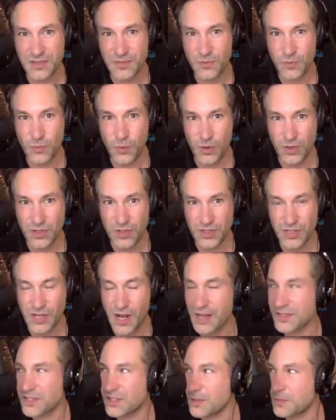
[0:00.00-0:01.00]
were
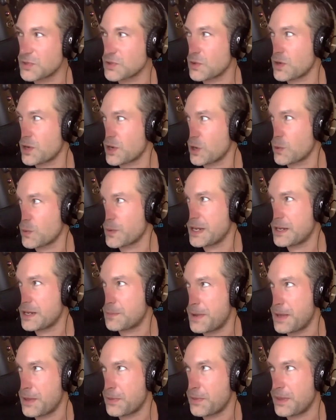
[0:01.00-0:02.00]
taught some sort of Greek
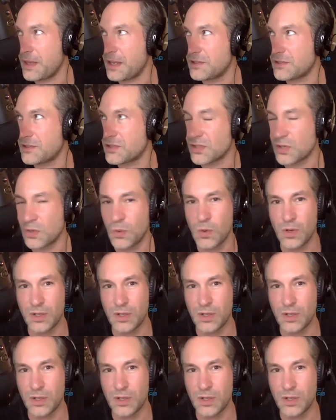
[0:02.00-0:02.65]
myth in school.